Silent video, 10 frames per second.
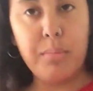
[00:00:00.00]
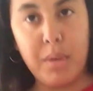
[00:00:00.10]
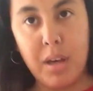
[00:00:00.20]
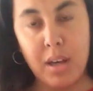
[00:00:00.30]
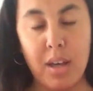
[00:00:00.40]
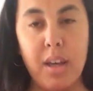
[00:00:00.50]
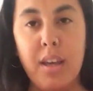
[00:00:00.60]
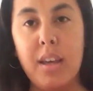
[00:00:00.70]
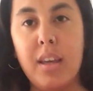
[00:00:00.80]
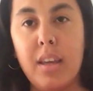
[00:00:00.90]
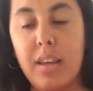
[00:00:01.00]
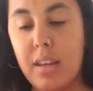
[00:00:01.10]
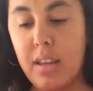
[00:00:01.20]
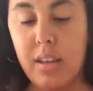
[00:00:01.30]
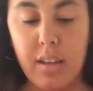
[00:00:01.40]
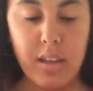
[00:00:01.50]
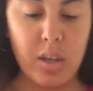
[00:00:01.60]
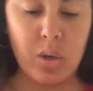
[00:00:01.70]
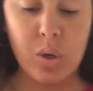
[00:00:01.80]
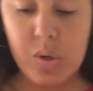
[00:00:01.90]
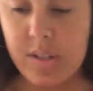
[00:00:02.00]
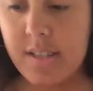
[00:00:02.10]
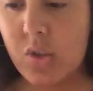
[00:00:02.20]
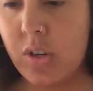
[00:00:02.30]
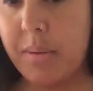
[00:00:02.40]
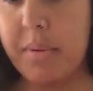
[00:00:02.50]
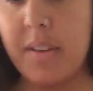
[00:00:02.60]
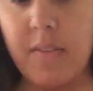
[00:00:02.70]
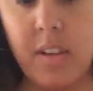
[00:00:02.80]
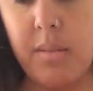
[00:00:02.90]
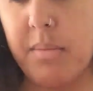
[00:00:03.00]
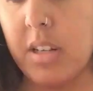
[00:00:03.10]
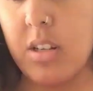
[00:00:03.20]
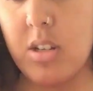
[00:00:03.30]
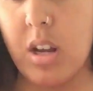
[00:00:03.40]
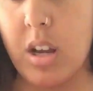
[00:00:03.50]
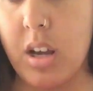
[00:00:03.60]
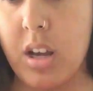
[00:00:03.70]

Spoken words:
my girls trip event manager.